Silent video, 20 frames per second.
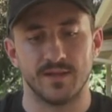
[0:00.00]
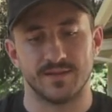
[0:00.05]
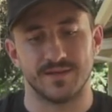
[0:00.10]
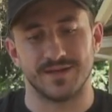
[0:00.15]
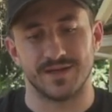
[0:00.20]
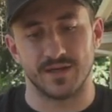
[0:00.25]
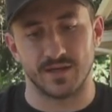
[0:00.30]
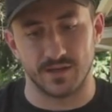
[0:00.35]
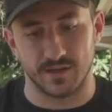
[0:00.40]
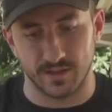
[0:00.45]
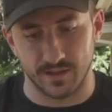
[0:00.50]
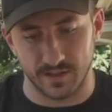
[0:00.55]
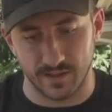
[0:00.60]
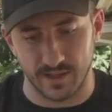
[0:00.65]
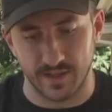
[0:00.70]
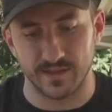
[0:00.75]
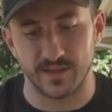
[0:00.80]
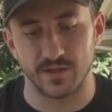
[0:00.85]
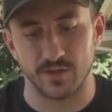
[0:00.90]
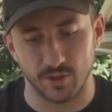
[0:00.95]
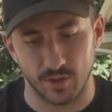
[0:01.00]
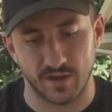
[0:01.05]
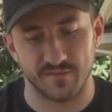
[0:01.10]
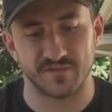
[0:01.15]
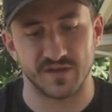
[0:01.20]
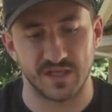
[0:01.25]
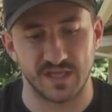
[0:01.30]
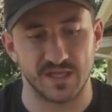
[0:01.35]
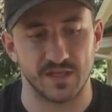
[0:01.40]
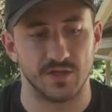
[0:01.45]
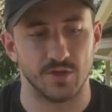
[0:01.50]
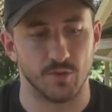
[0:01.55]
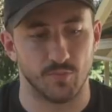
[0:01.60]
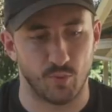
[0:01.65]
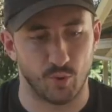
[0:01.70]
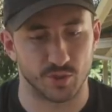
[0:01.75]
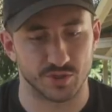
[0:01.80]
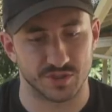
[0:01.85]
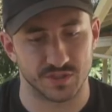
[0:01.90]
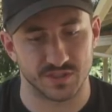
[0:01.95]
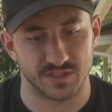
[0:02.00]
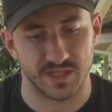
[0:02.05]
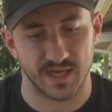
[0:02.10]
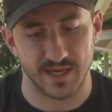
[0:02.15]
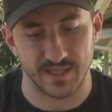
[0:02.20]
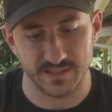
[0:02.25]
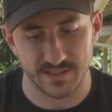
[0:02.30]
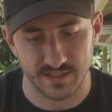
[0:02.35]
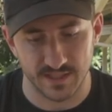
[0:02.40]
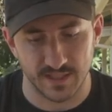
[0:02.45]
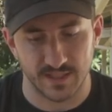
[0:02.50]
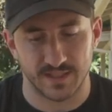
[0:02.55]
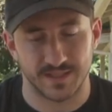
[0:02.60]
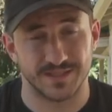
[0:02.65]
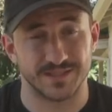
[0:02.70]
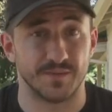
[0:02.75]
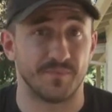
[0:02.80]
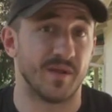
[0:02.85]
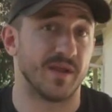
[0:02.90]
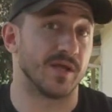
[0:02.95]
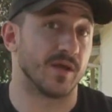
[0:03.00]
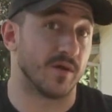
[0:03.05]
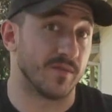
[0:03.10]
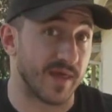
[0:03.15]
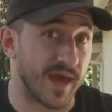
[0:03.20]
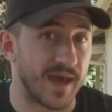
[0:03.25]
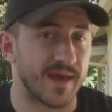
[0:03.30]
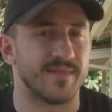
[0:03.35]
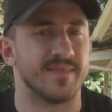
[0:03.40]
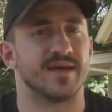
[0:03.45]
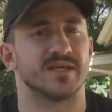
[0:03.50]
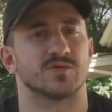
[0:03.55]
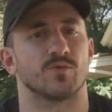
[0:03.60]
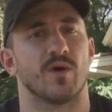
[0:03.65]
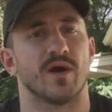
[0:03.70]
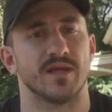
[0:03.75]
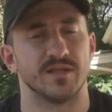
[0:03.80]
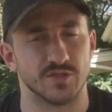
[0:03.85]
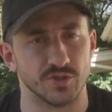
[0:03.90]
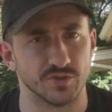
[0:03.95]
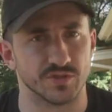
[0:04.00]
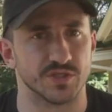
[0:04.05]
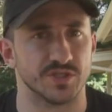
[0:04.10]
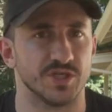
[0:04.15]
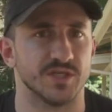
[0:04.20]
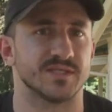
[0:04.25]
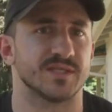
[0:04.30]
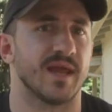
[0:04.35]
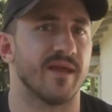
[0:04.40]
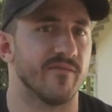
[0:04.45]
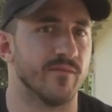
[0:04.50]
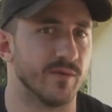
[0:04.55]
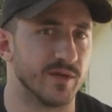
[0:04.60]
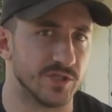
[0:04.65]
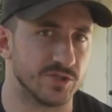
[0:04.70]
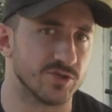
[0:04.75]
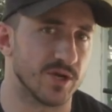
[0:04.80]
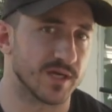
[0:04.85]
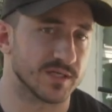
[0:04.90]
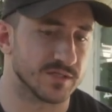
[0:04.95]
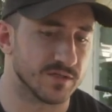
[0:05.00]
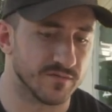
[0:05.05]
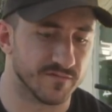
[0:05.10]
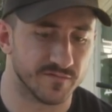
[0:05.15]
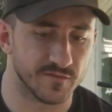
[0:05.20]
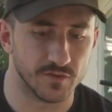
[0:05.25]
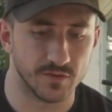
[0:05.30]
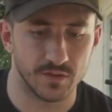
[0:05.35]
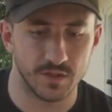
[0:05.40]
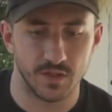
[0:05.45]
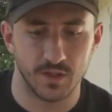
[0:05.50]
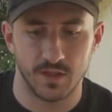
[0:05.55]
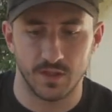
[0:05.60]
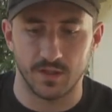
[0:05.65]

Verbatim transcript: Uh, and then you'll have to eat your portion size uh, depending on that. And that's why I do suggest everybody tracks their food.